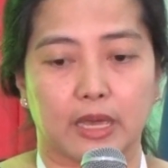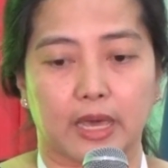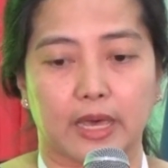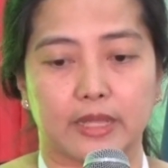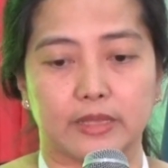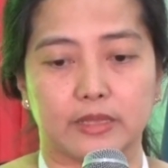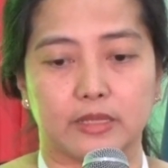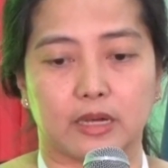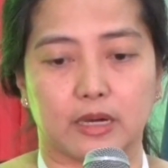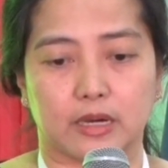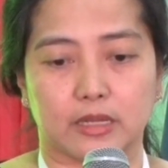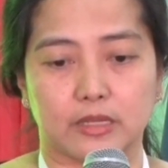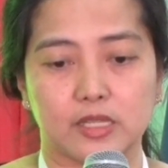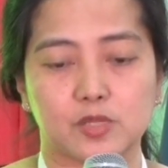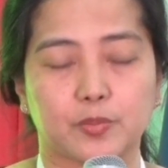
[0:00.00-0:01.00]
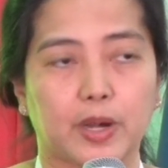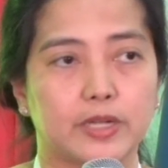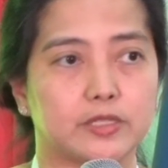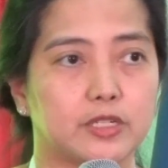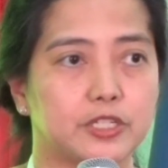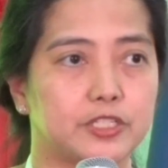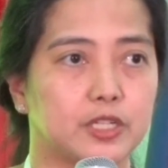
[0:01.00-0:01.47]
And this
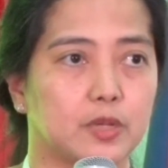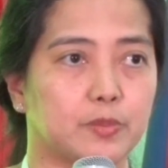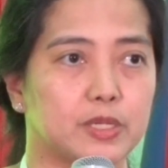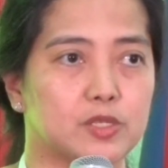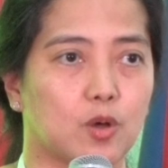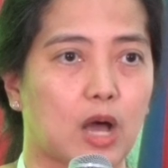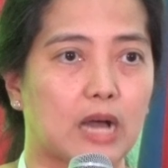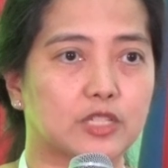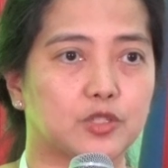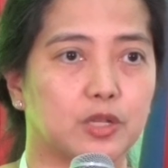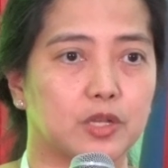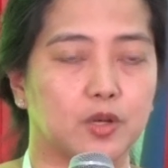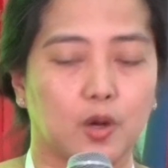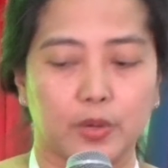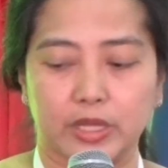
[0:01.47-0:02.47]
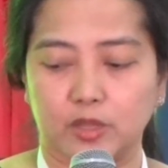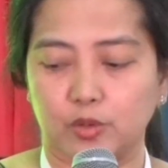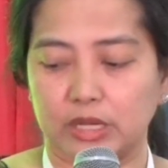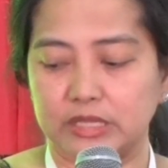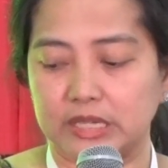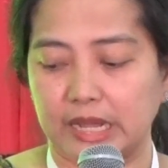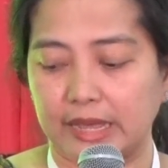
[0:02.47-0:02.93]
partnership is actually going
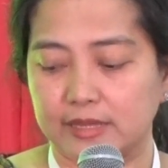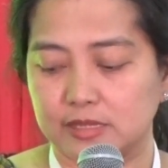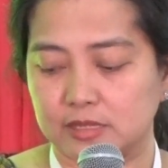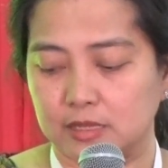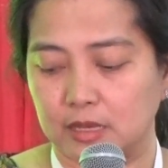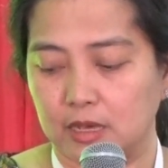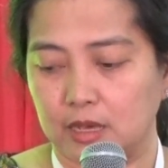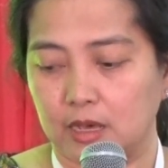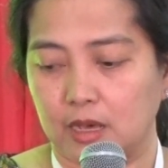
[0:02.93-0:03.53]
to address